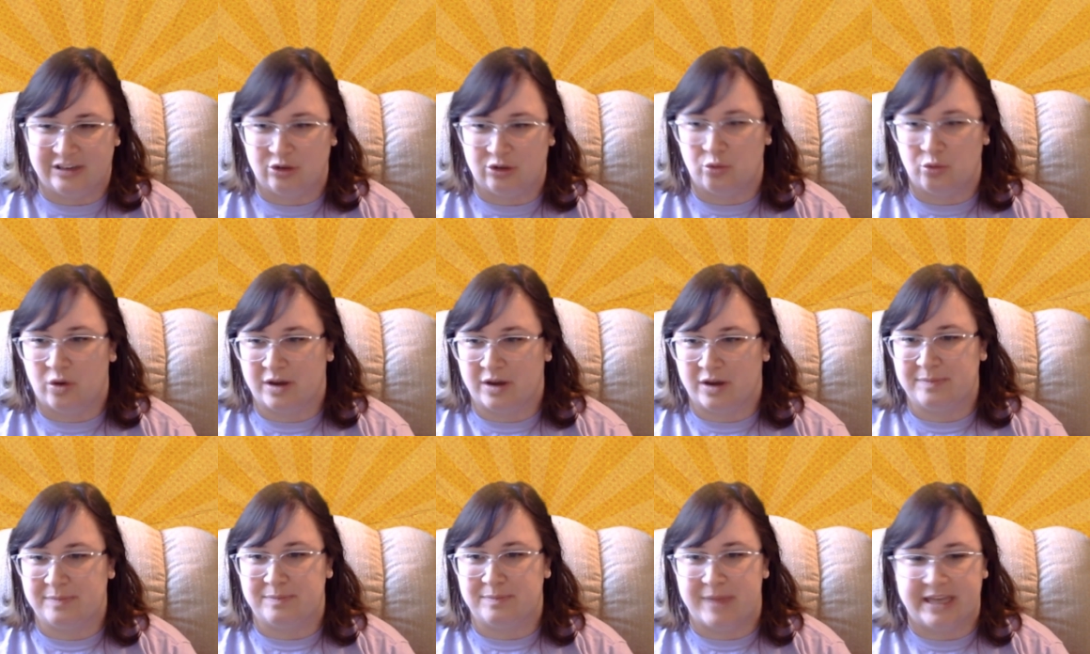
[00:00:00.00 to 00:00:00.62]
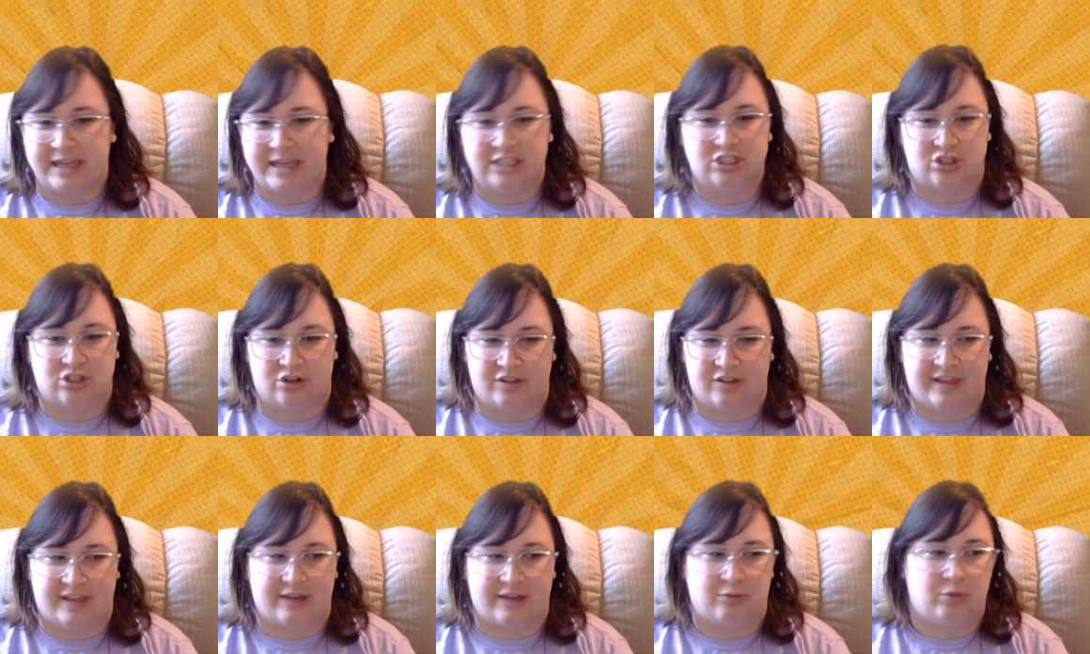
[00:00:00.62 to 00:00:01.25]
You want to make
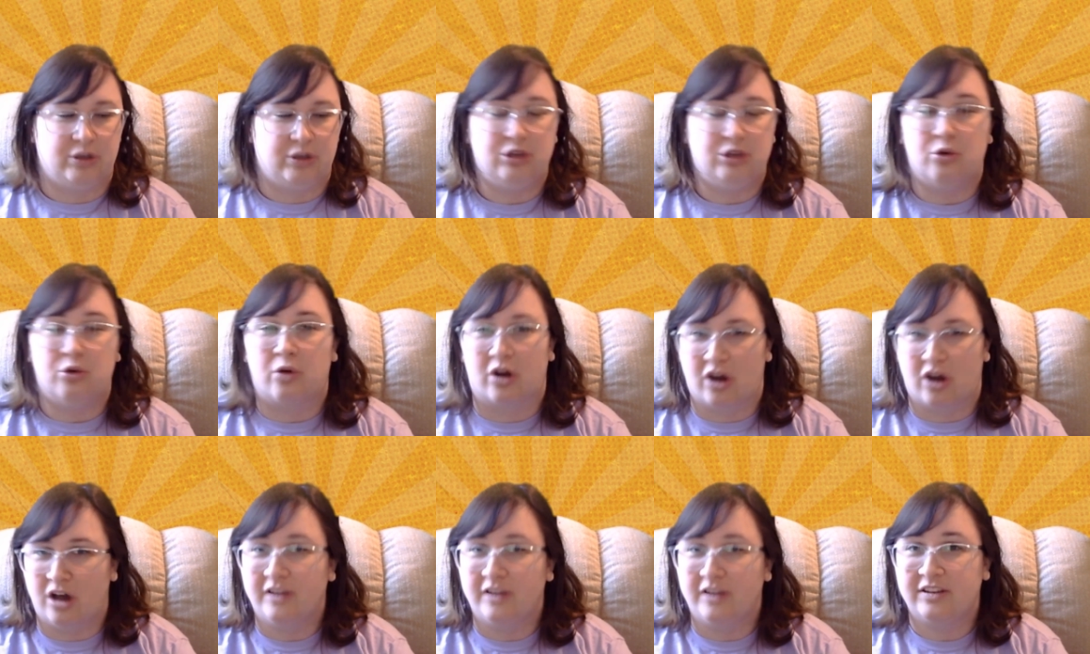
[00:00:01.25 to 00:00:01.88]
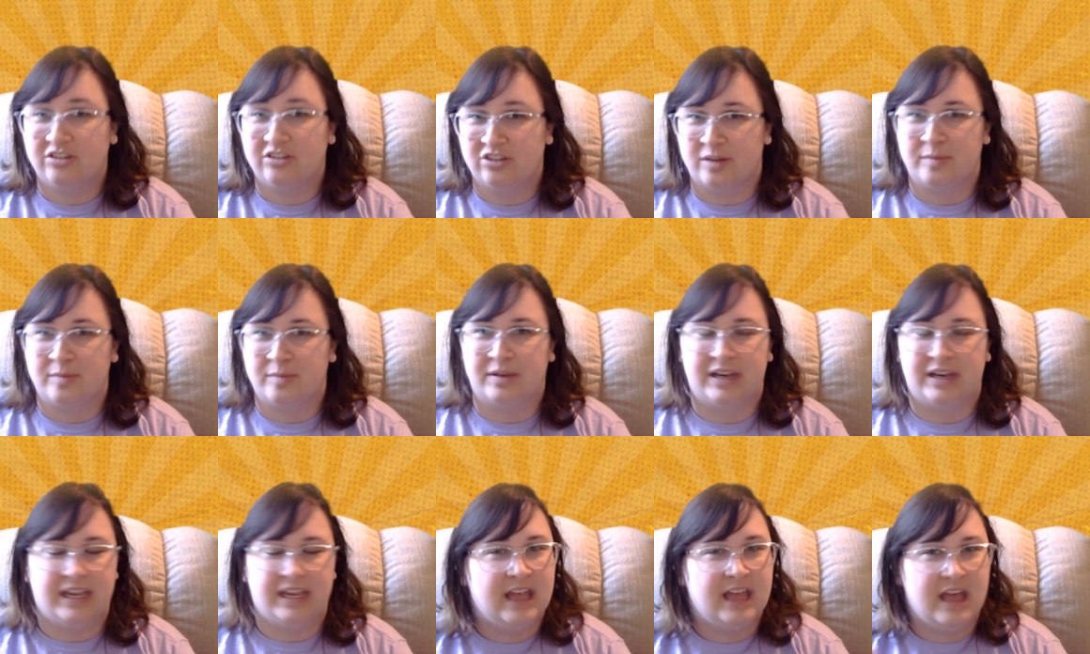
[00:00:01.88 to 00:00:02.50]
sure that when you are calling
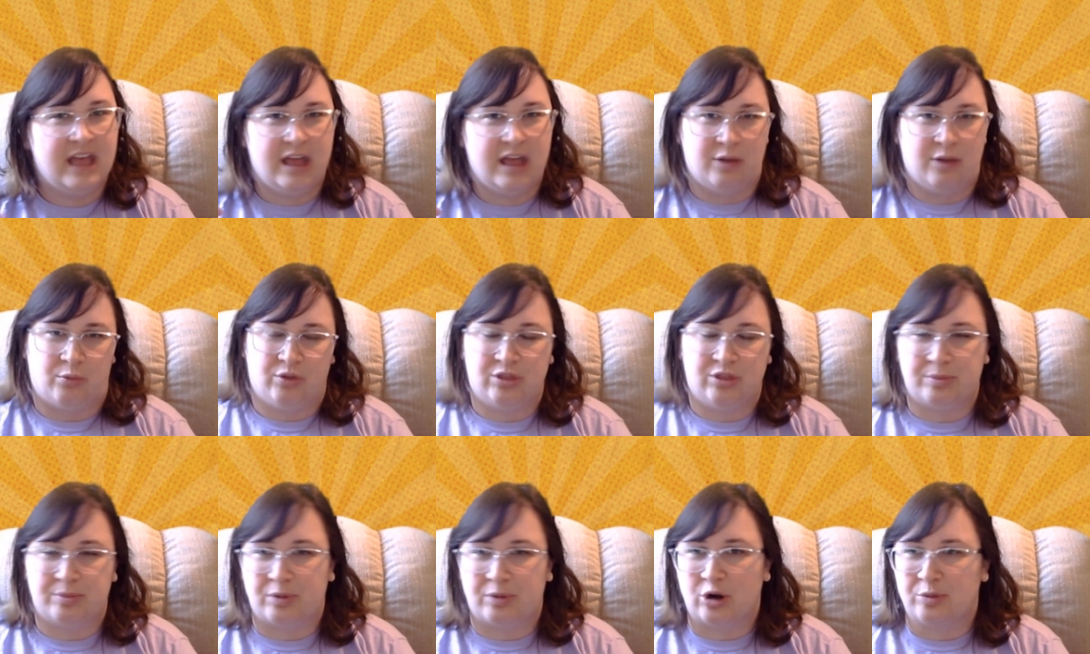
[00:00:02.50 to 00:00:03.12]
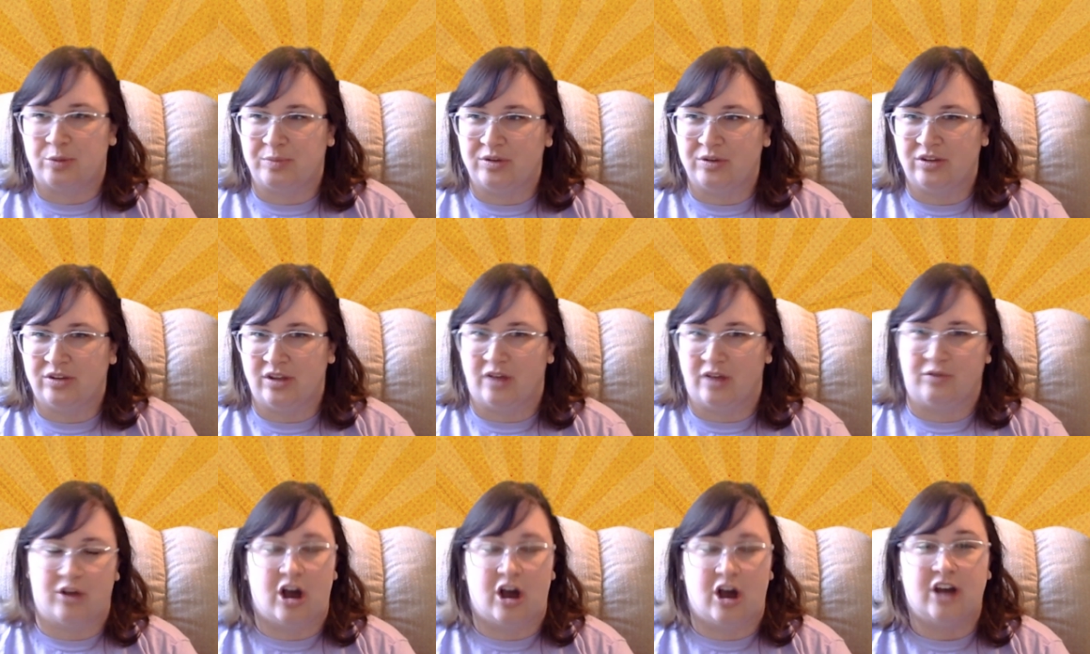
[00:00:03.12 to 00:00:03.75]
somebody with the purpose
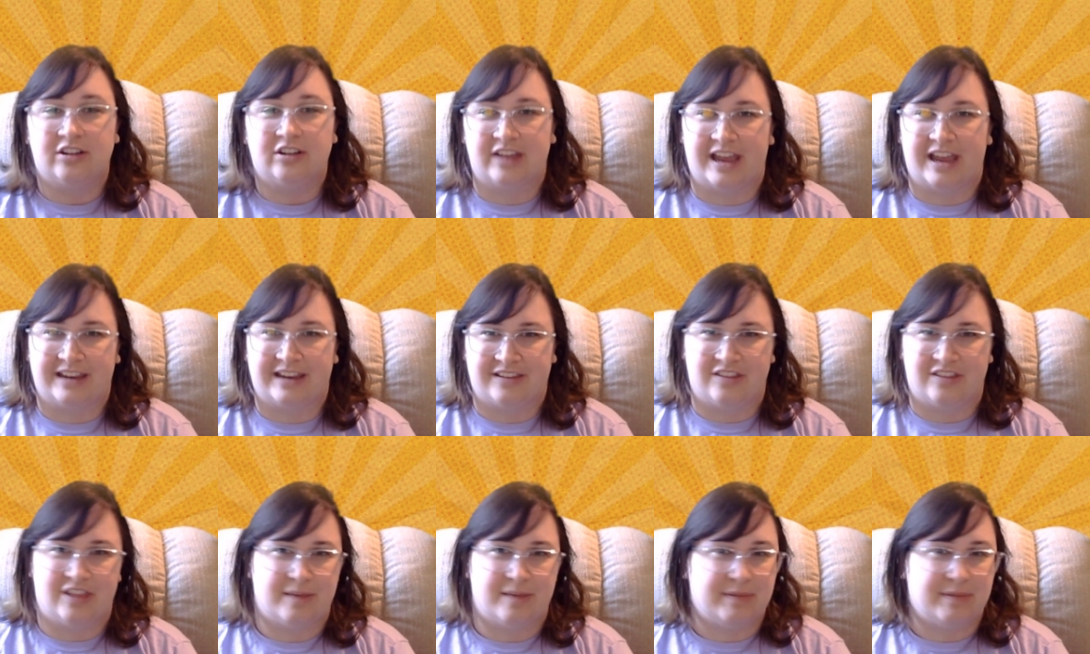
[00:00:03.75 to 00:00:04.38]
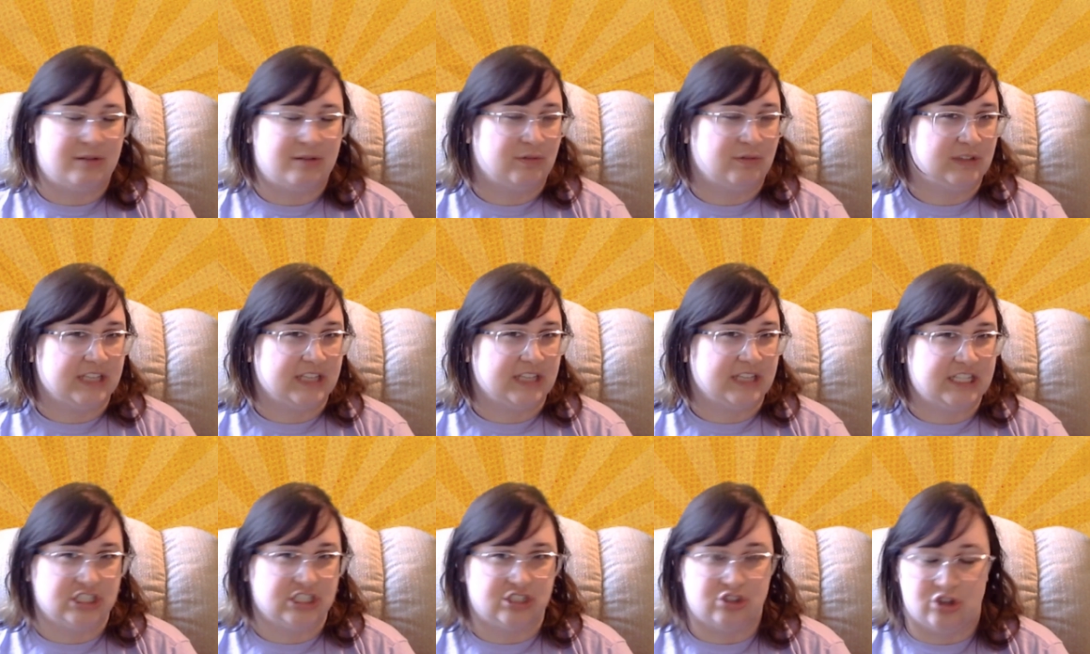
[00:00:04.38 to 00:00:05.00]
of contacting them in
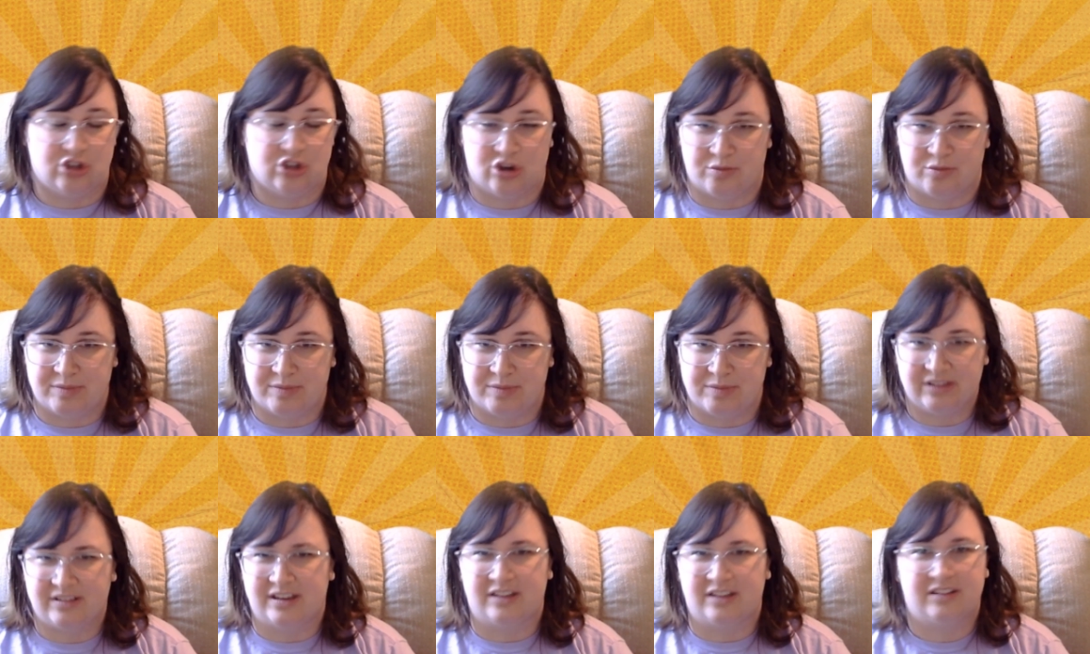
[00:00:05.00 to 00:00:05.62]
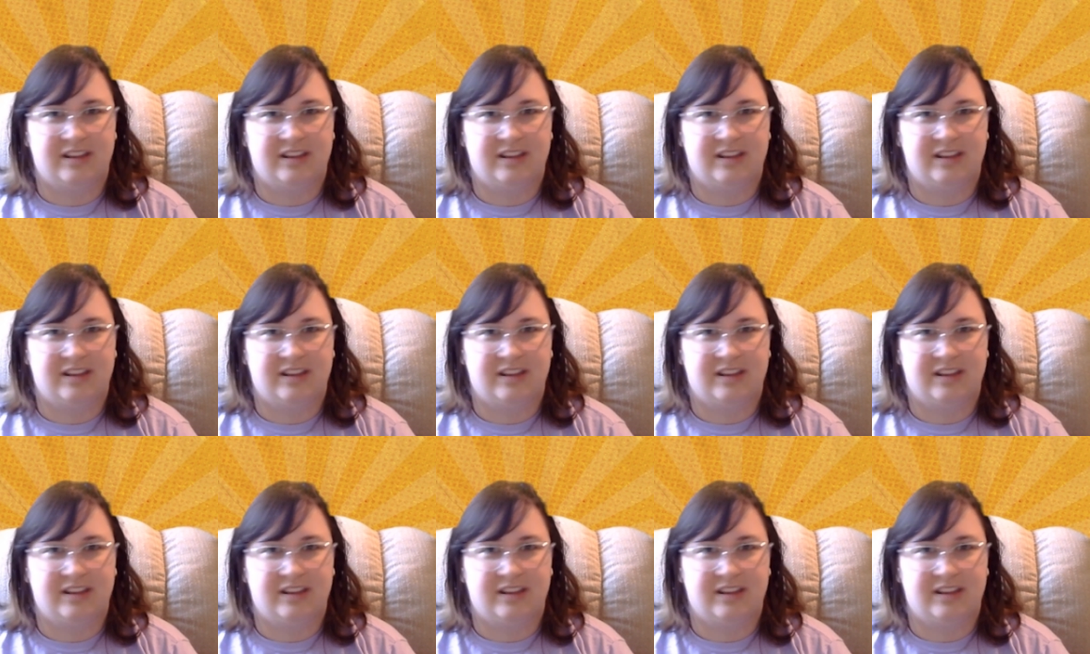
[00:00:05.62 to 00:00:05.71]
relation to your business